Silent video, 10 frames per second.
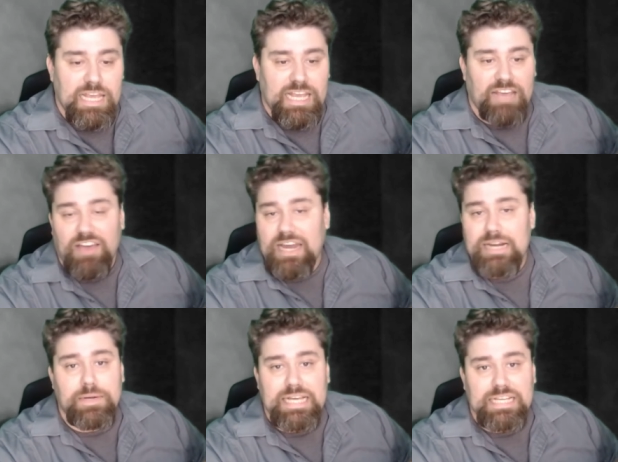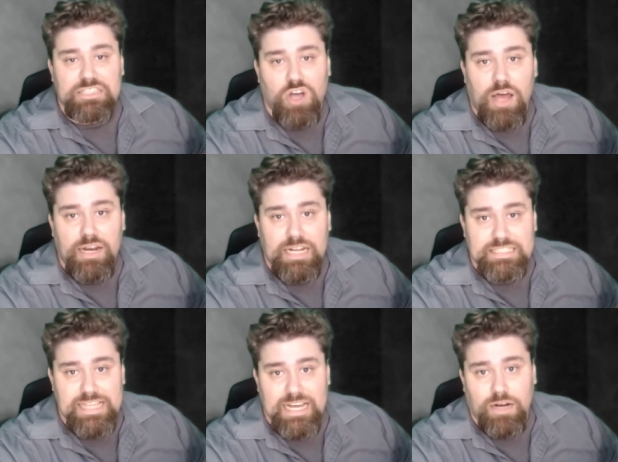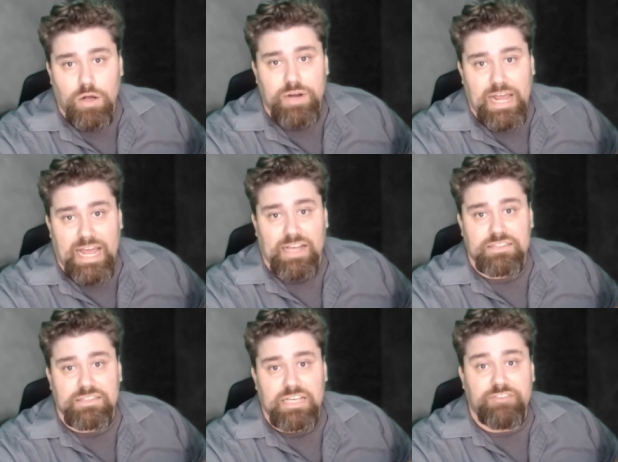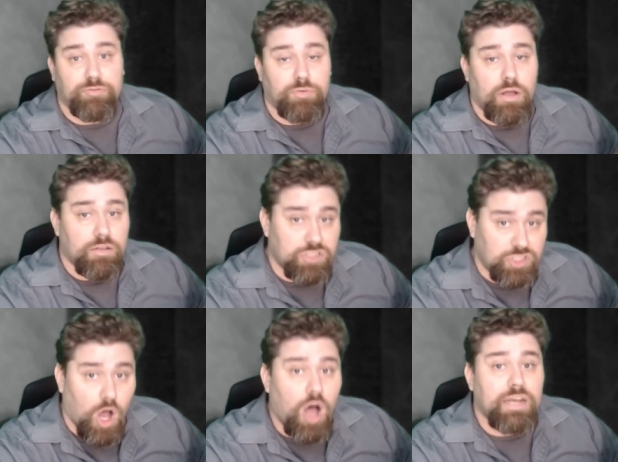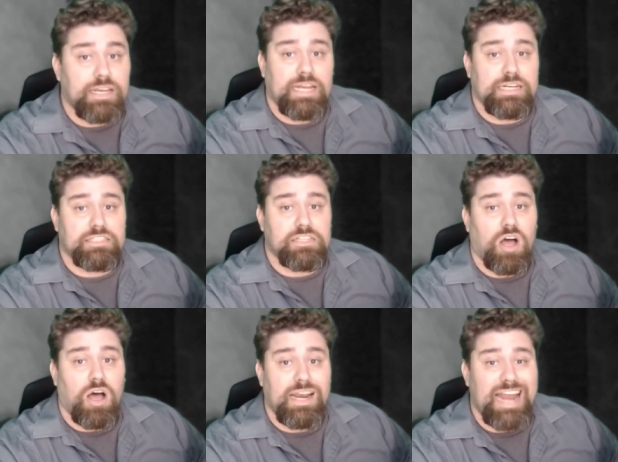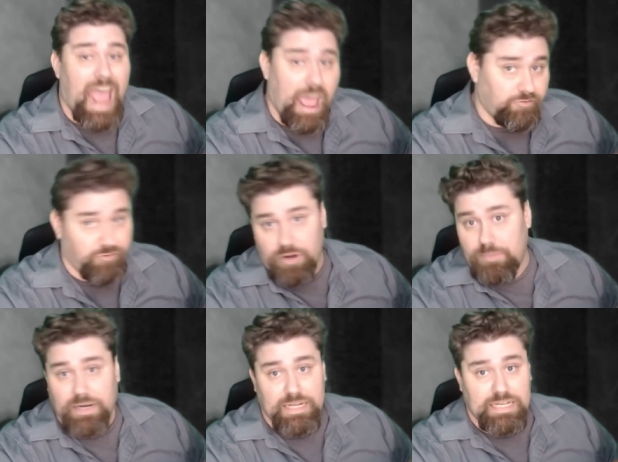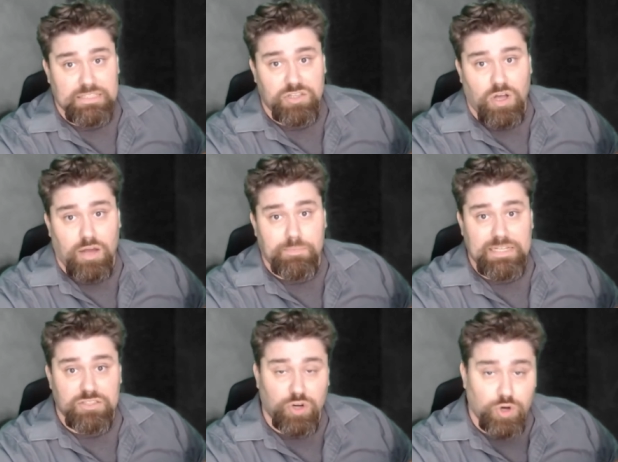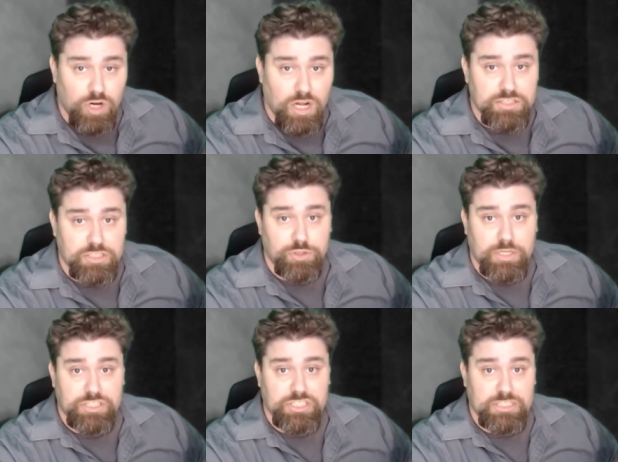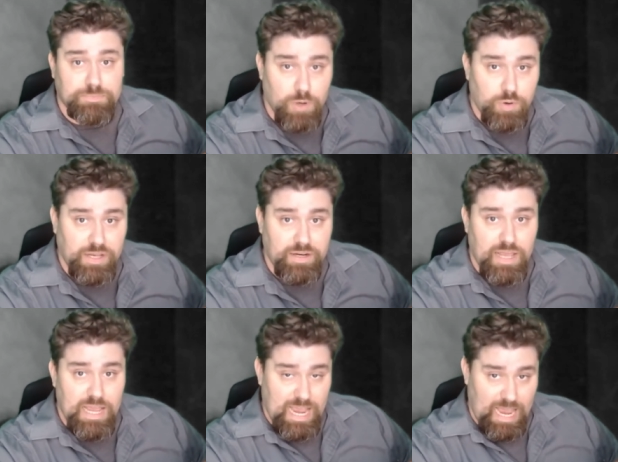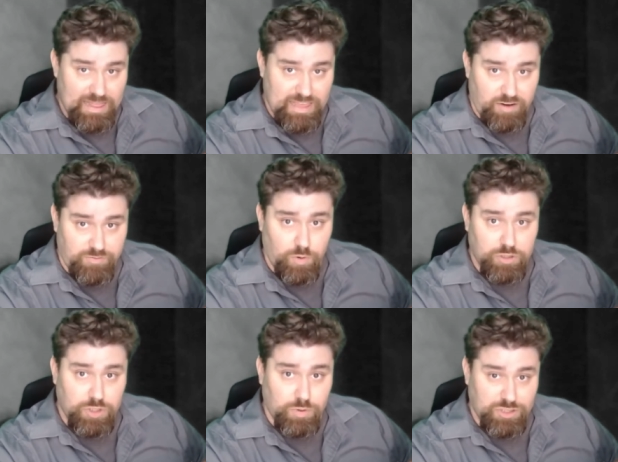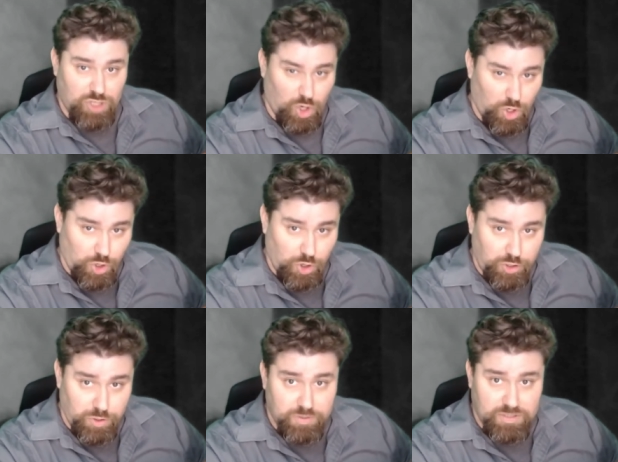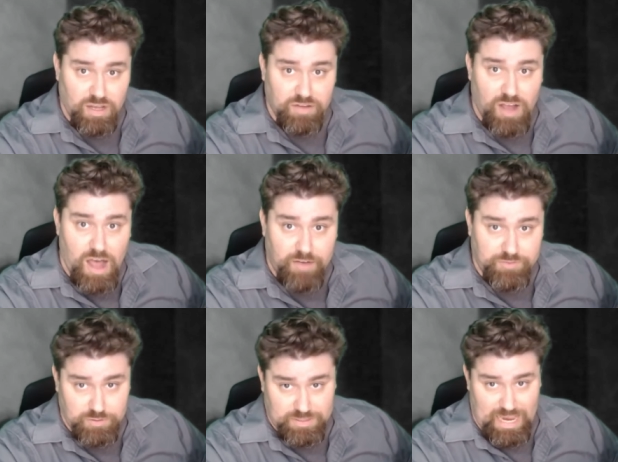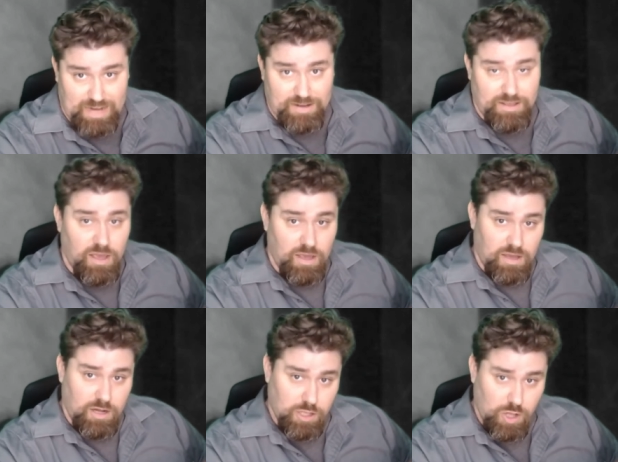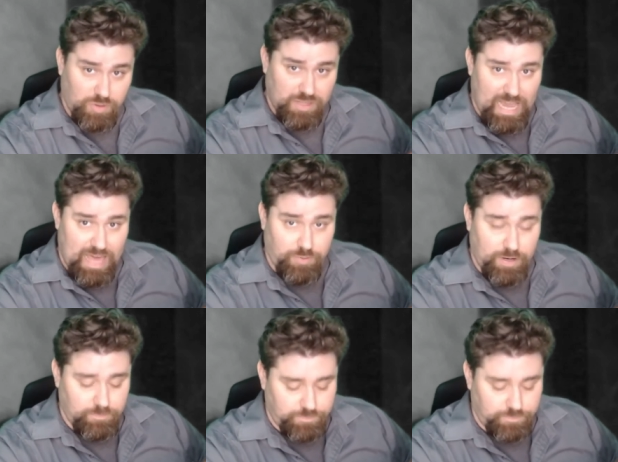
if anybody gets caught, it's their own ass. If Dawn gets caught, everybody gets caught because her concentration gets broken, and therefore so does her use of Obfuscate, Cloak the Gathering.